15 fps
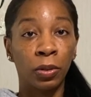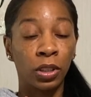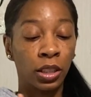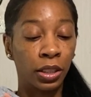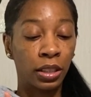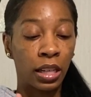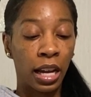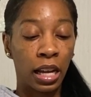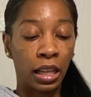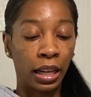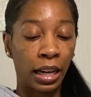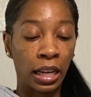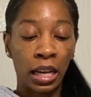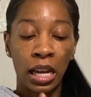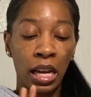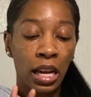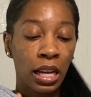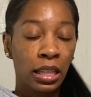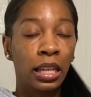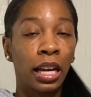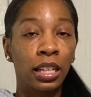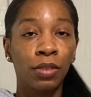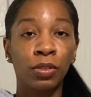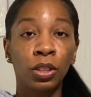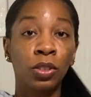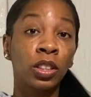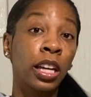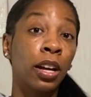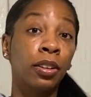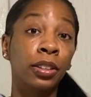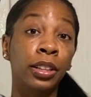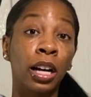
certain day, like, yeah, I definitely use Calendar.